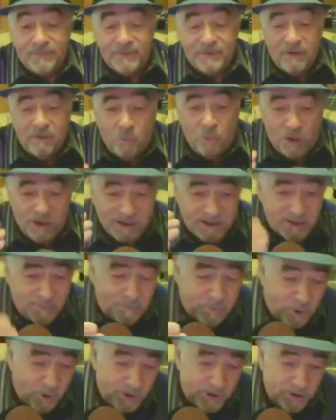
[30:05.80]
What is a
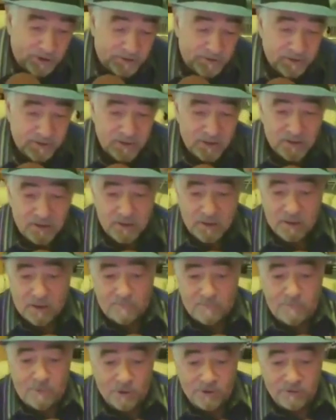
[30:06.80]
border? A
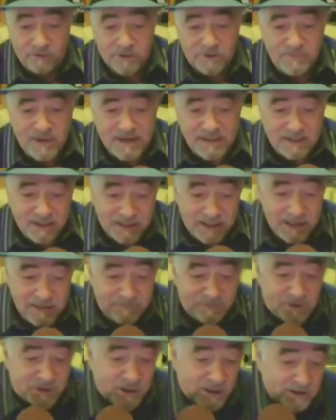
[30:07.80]
border is made to
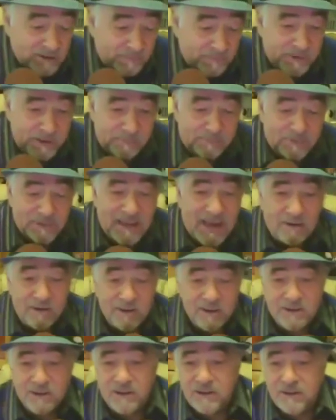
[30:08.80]
keep certain people out,
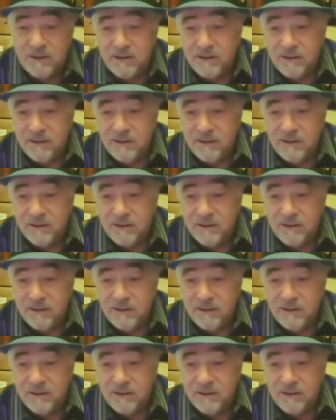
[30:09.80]
isn't it?